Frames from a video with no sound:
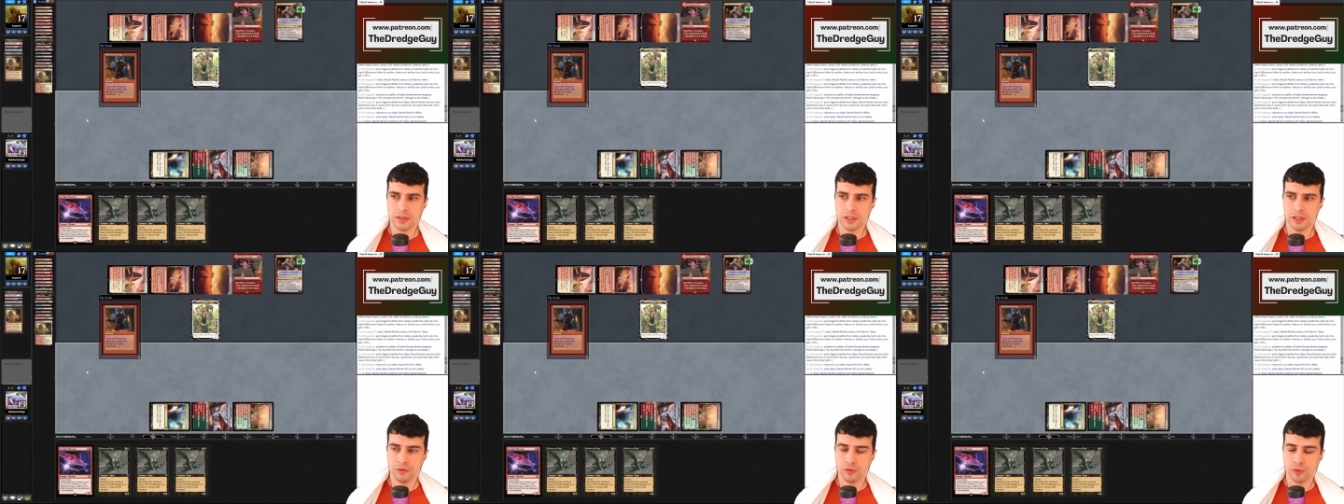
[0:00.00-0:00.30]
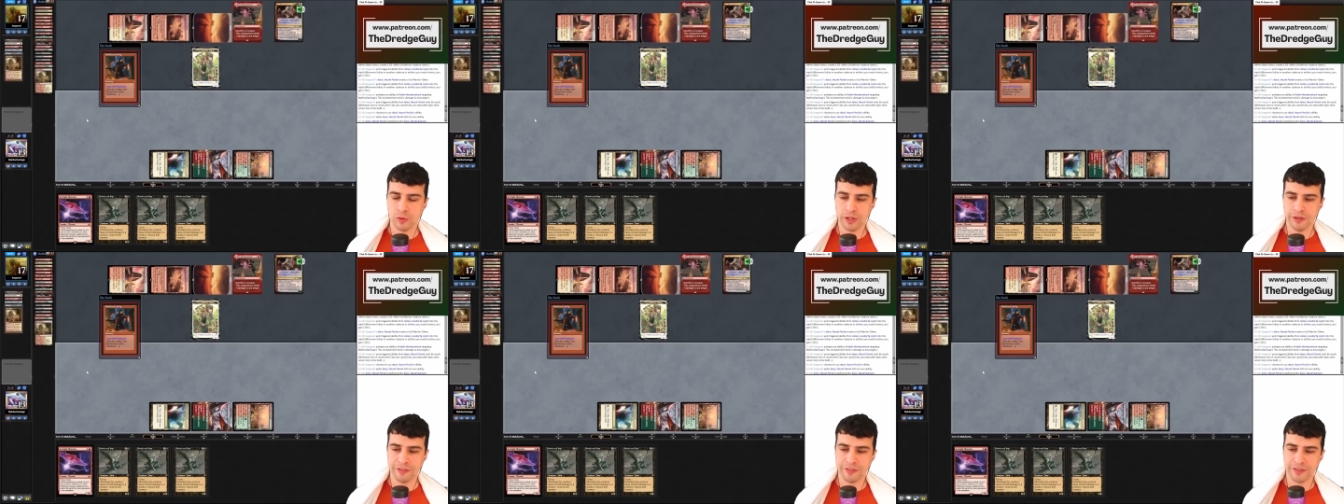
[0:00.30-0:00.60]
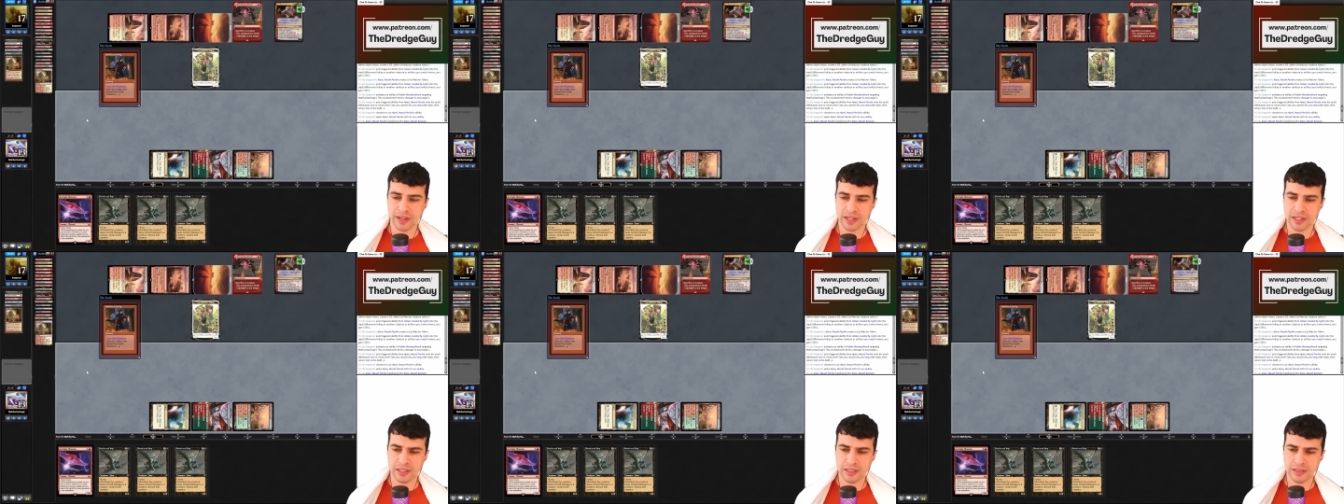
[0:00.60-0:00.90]
If we
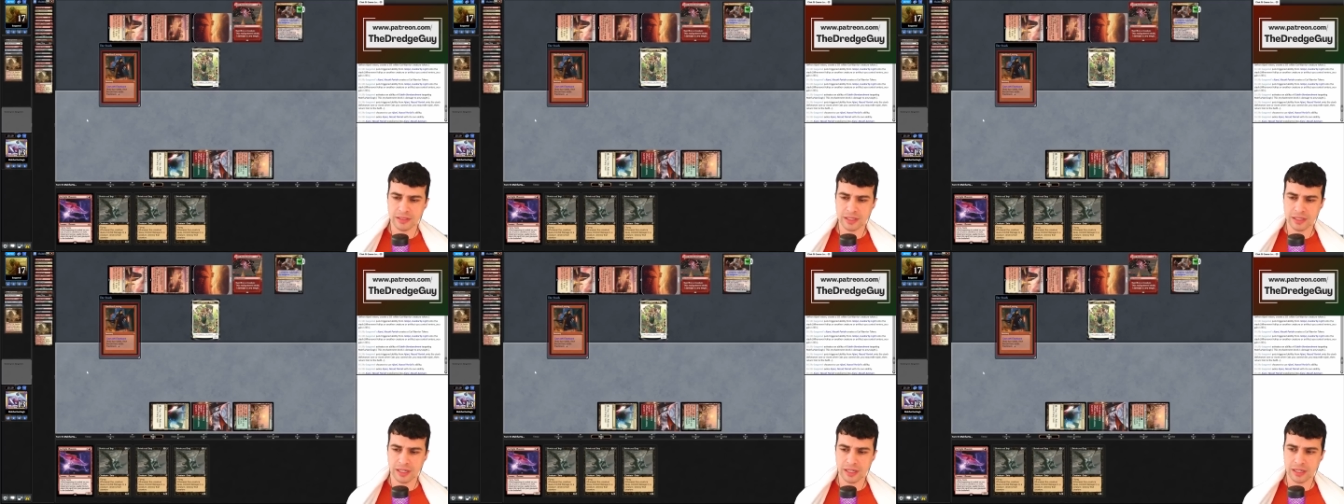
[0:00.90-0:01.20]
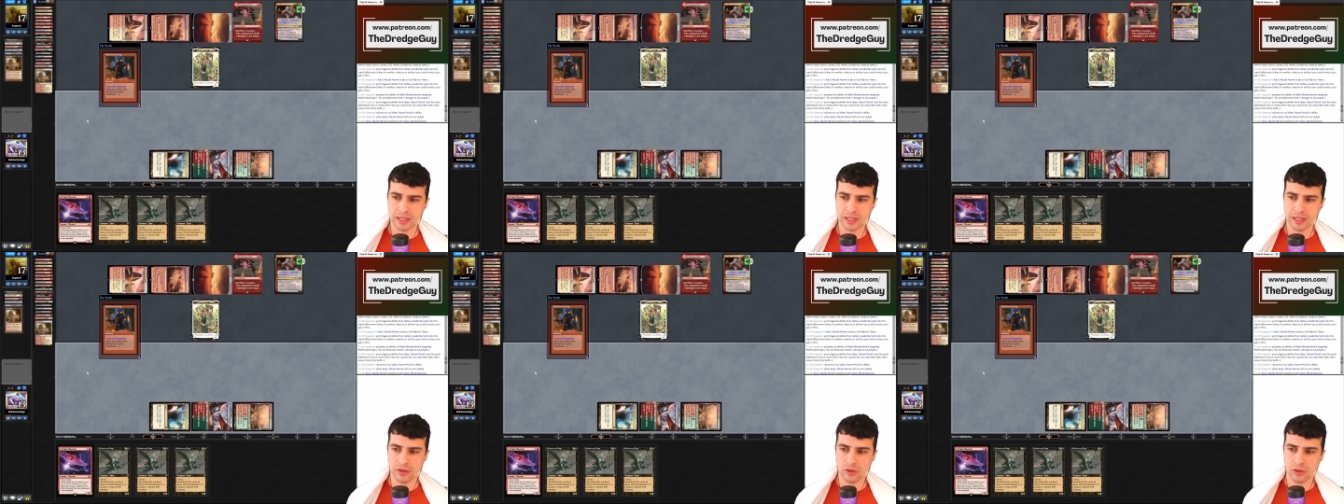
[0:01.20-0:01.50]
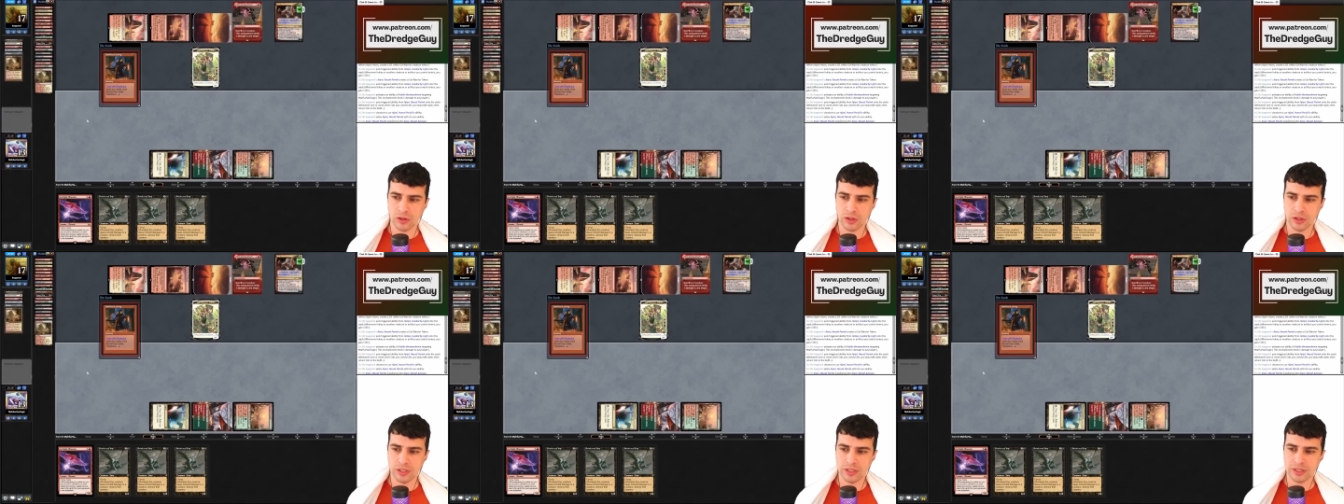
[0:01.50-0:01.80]
find
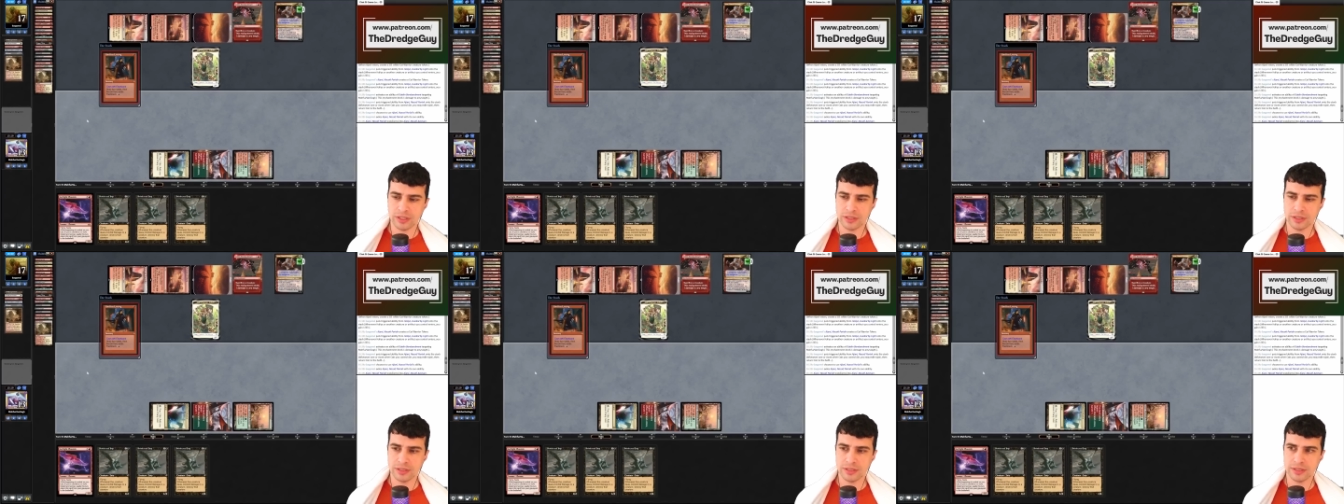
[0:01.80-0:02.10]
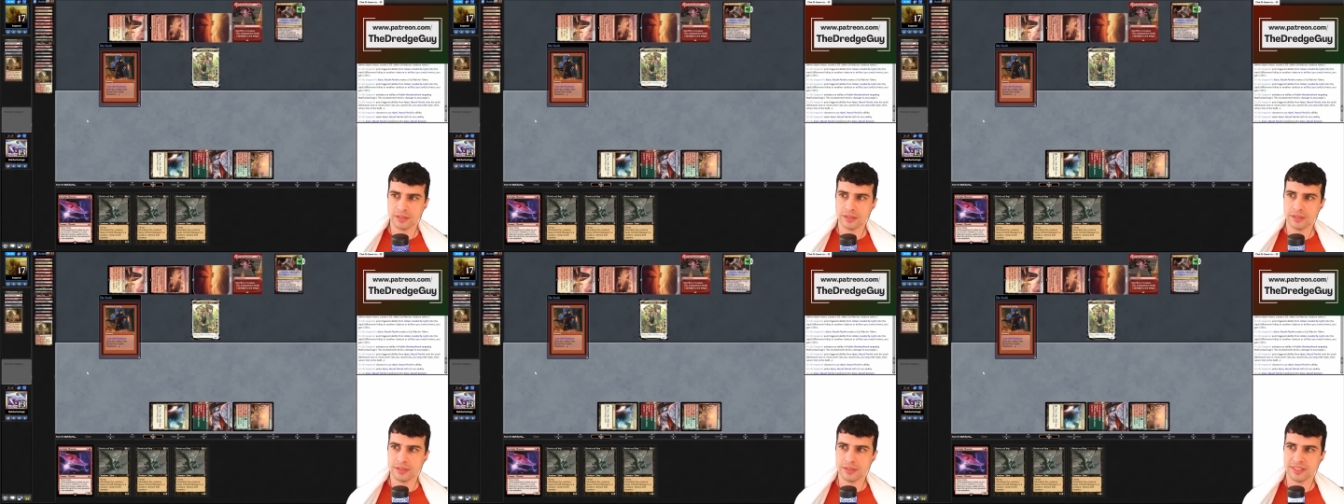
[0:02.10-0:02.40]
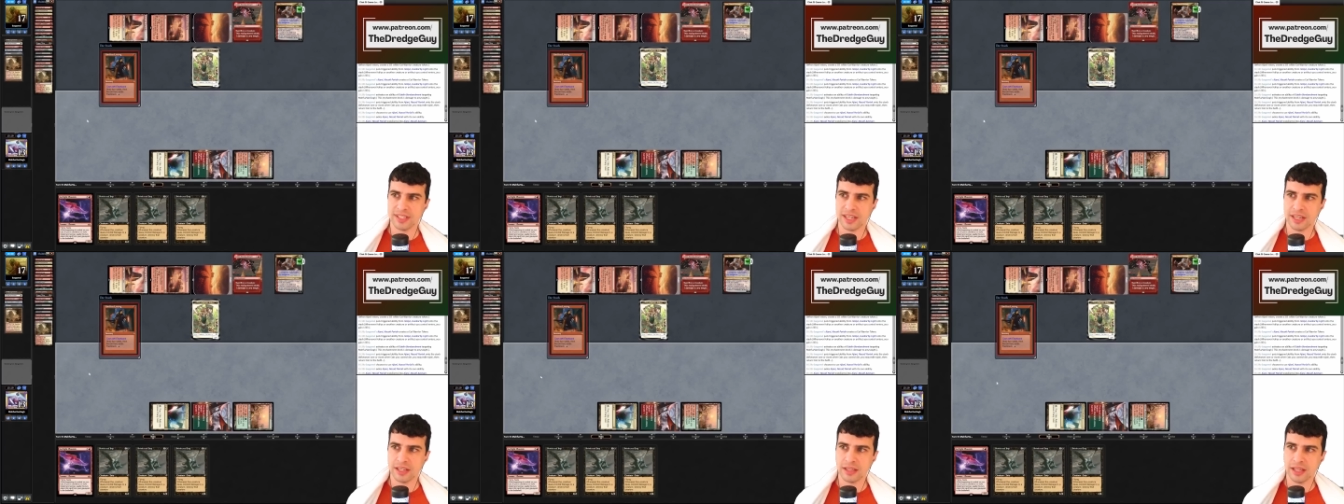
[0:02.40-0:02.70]
our
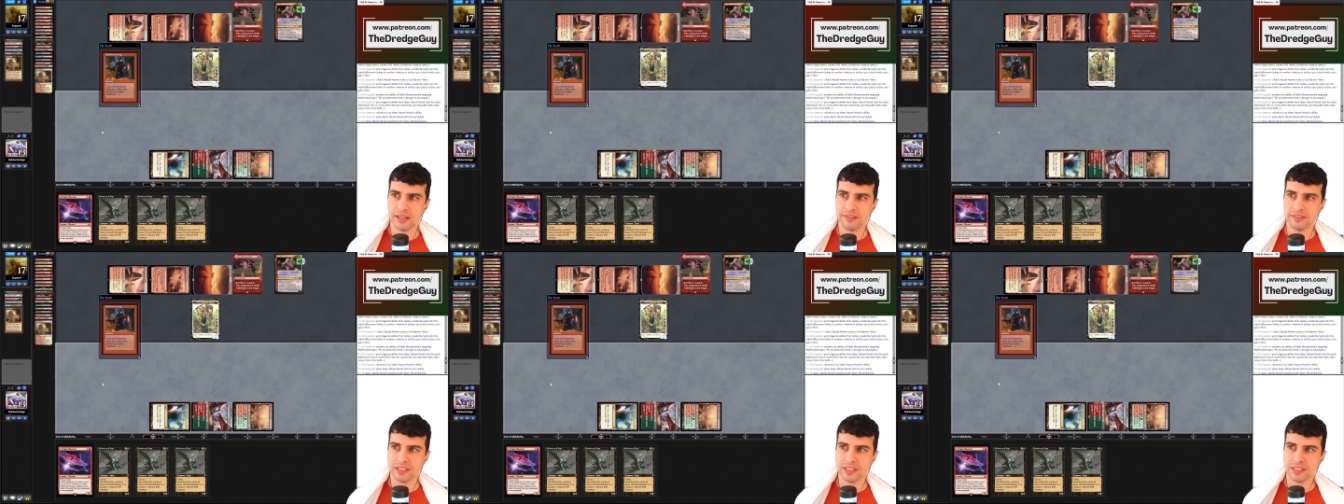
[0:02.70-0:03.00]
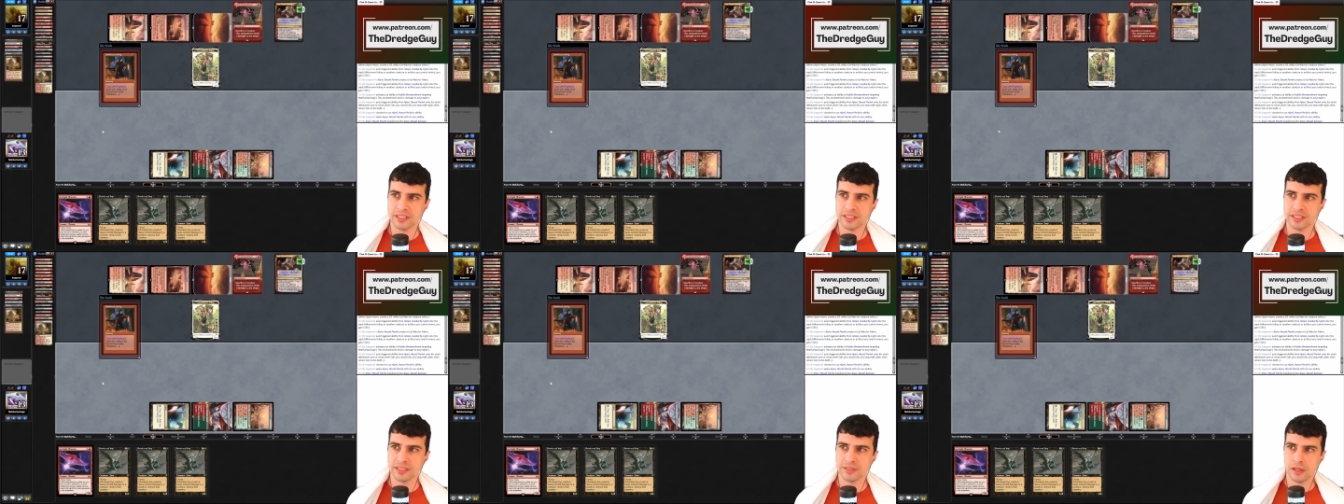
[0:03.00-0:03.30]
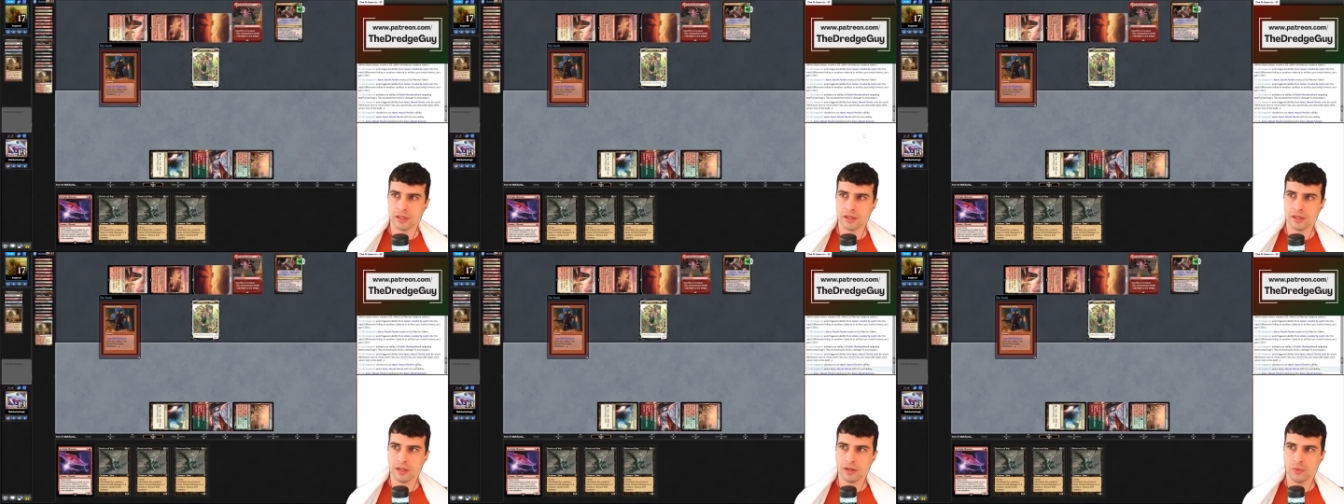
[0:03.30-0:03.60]
second Lava Dart,
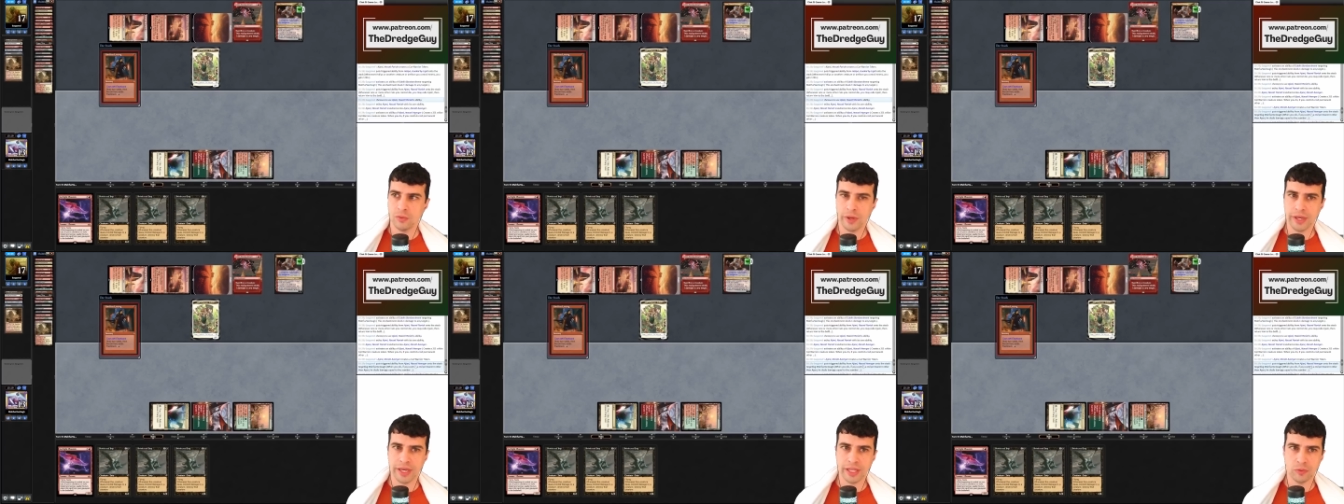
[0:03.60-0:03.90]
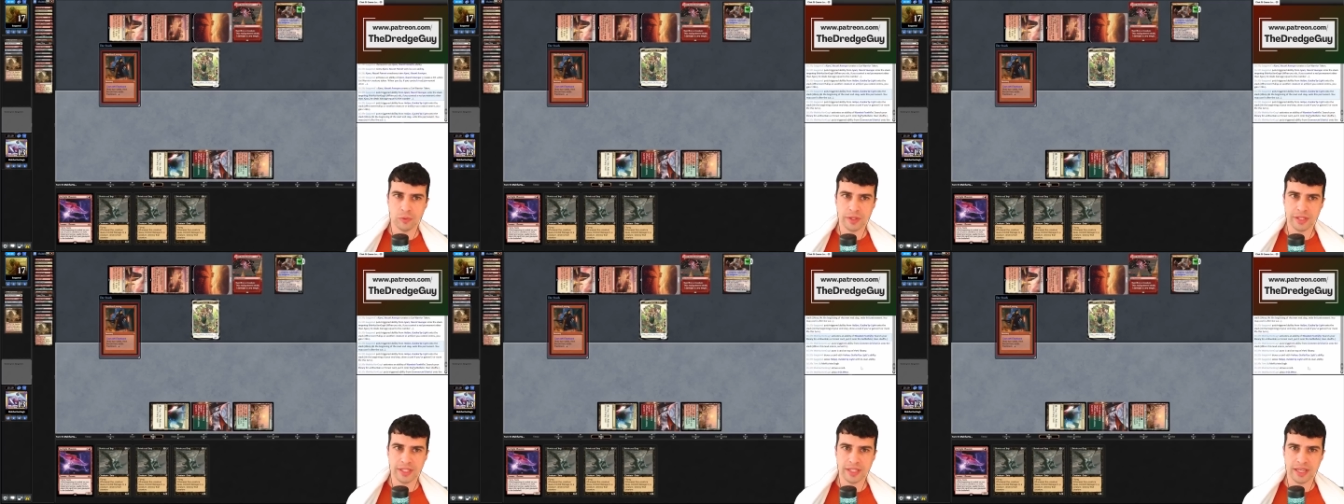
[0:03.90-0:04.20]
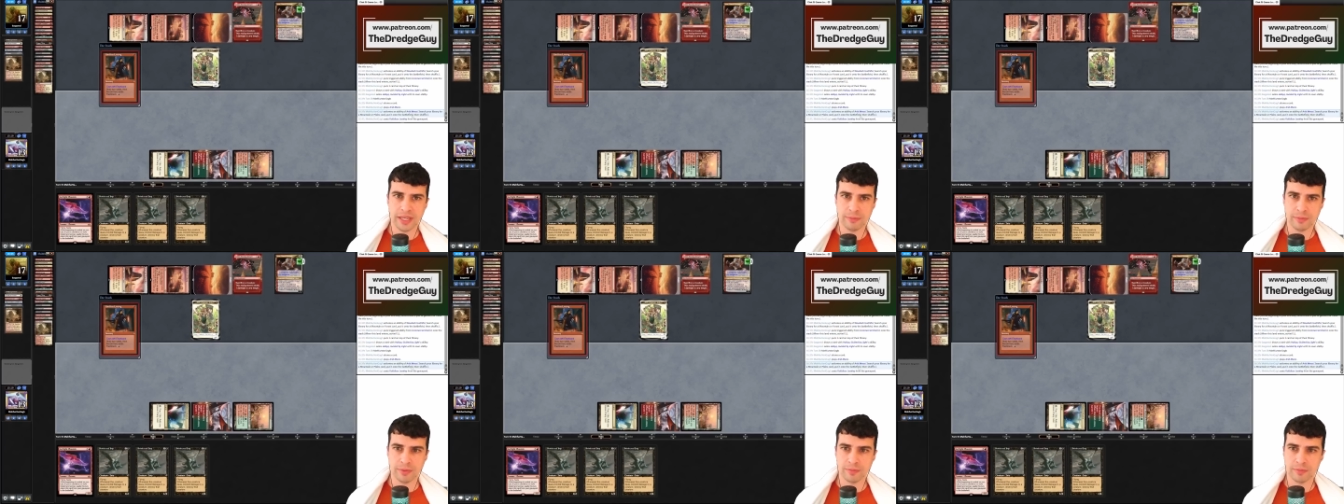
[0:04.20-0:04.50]
we can win the
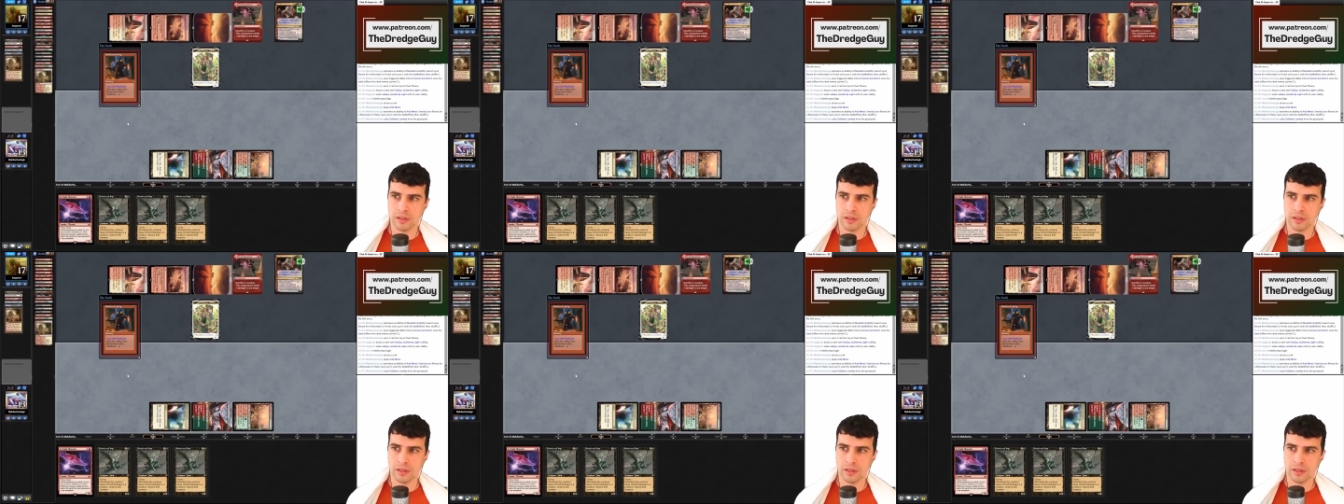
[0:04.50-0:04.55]
game.